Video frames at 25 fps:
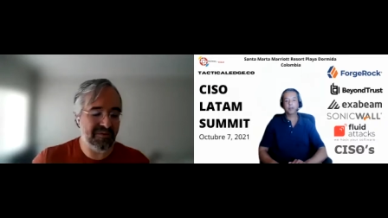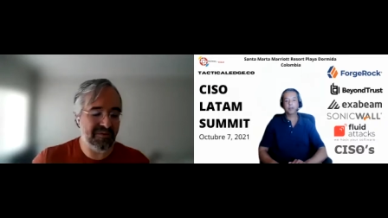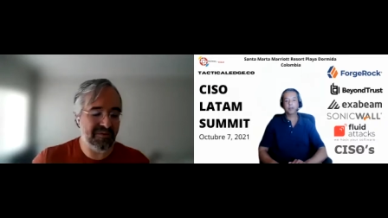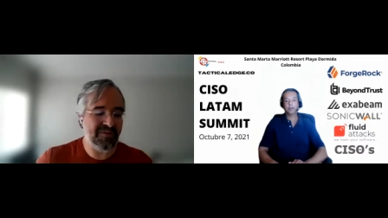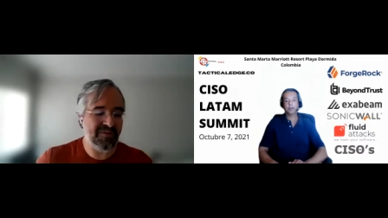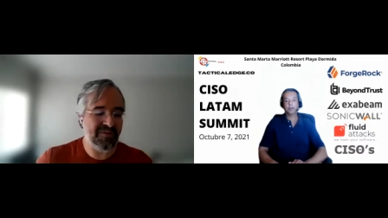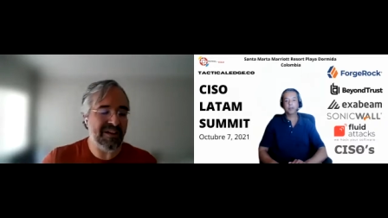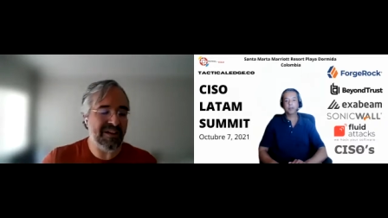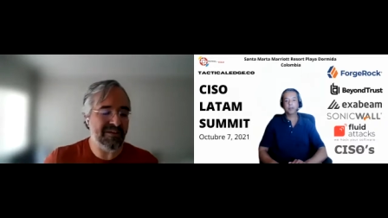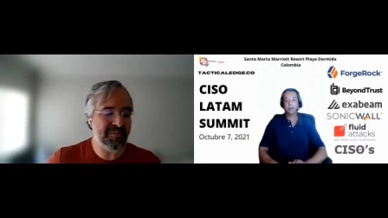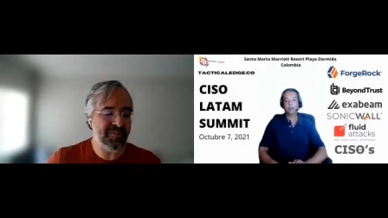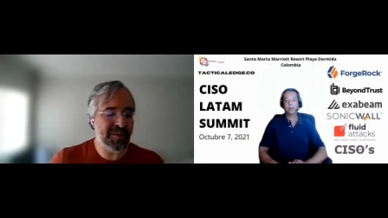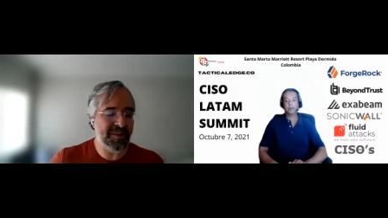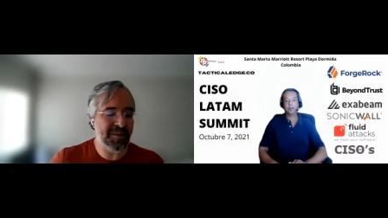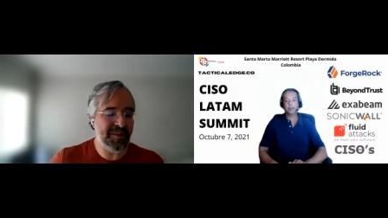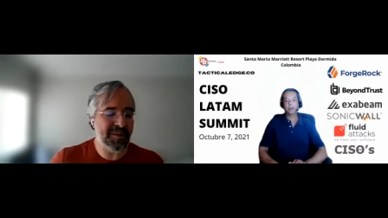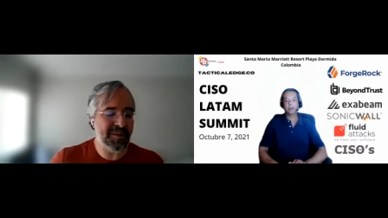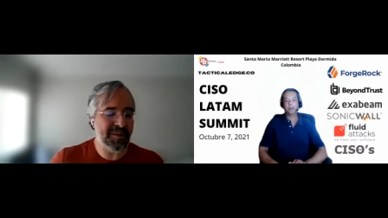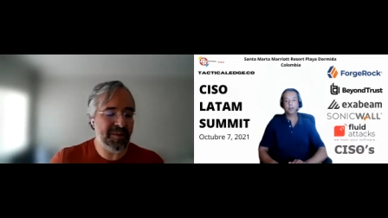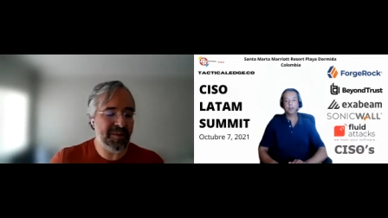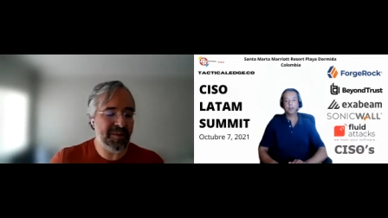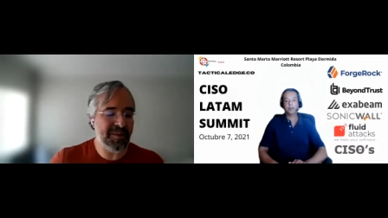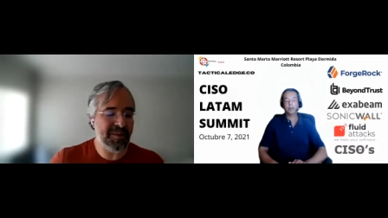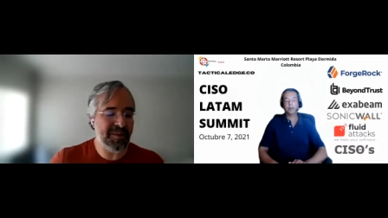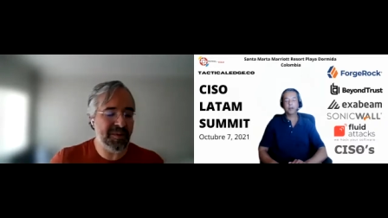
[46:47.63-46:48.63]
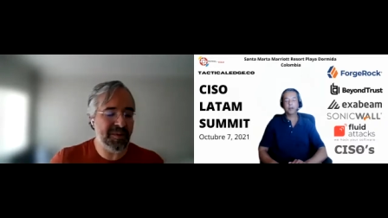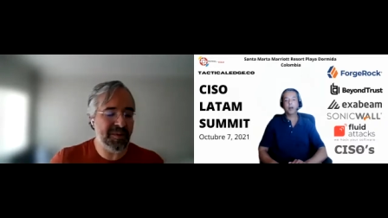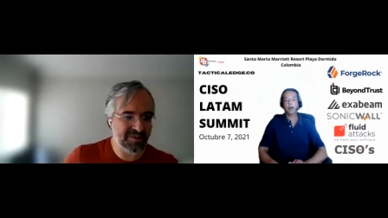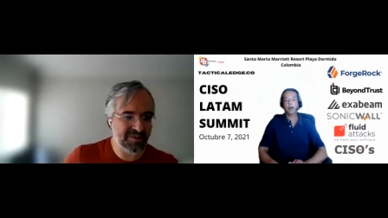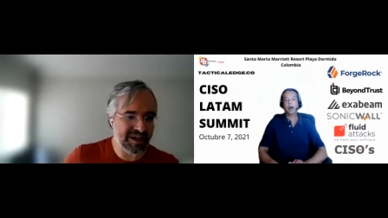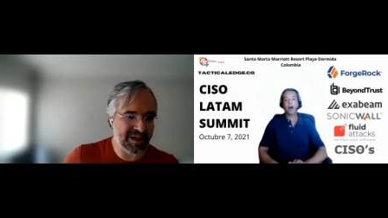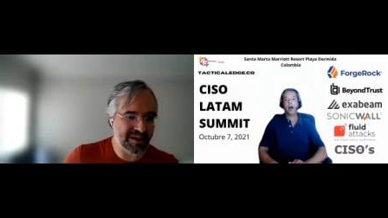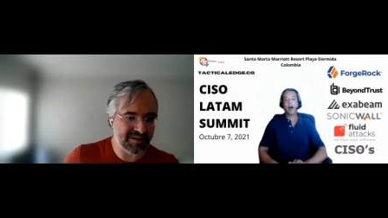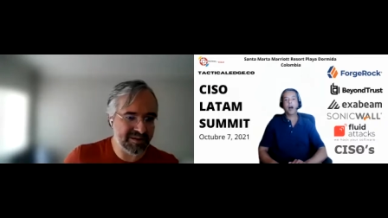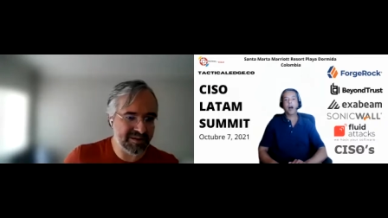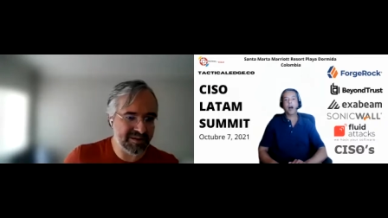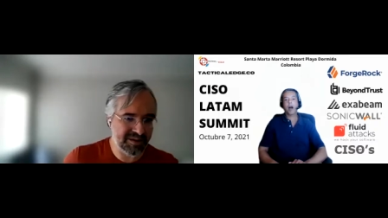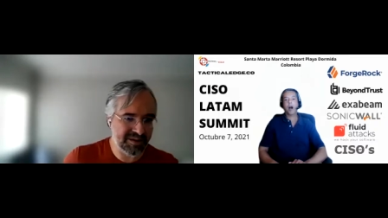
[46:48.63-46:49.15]
5 people total
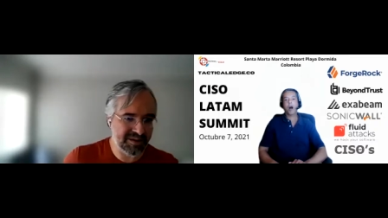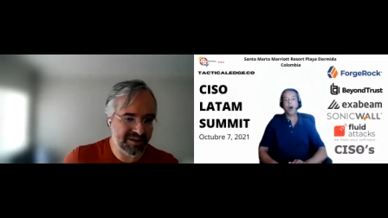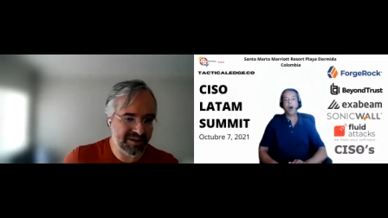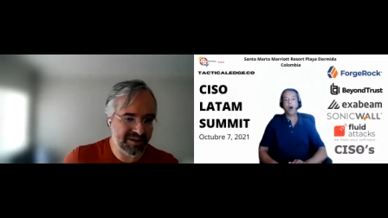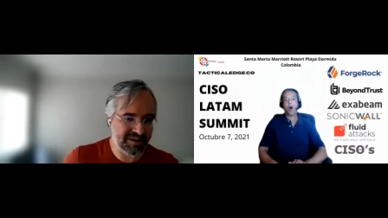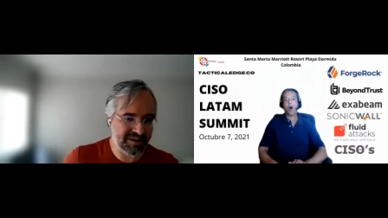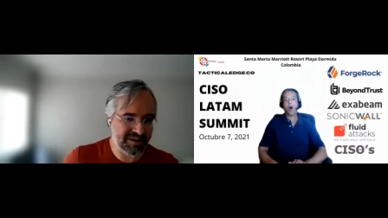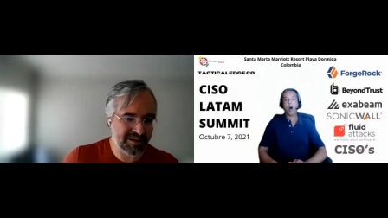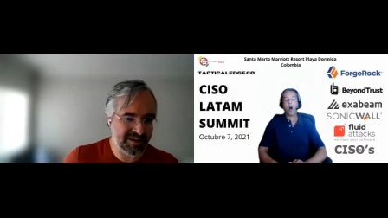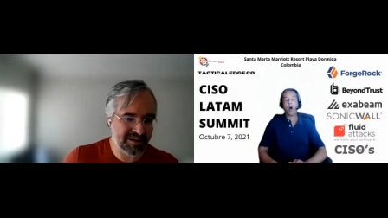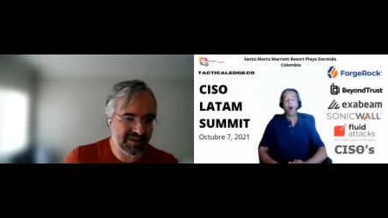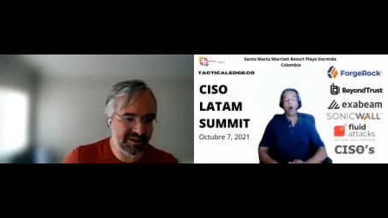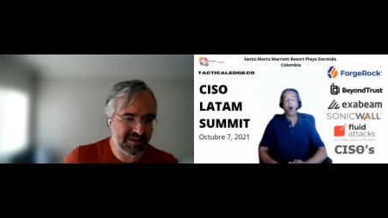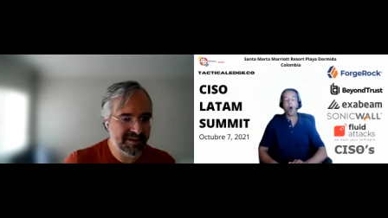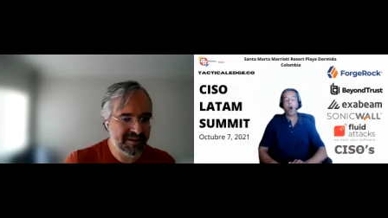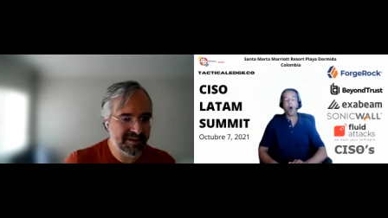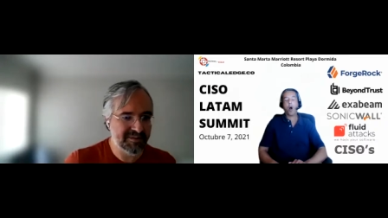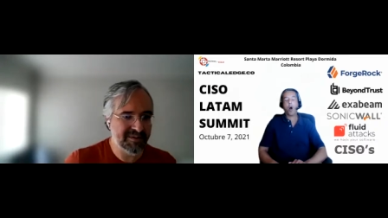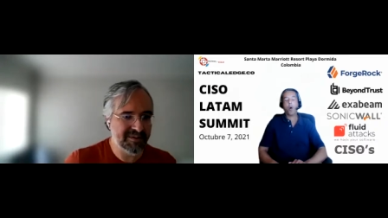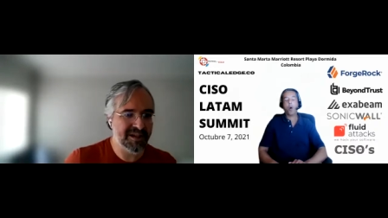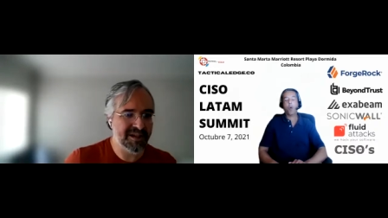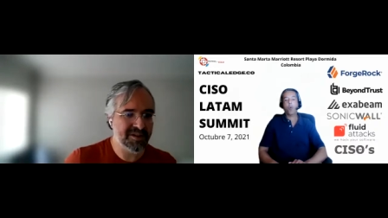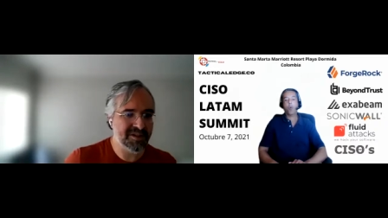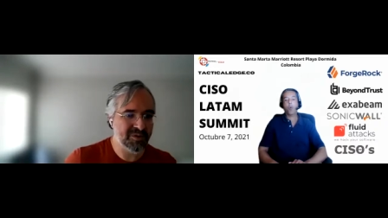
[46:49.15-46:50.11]
counting with me, right?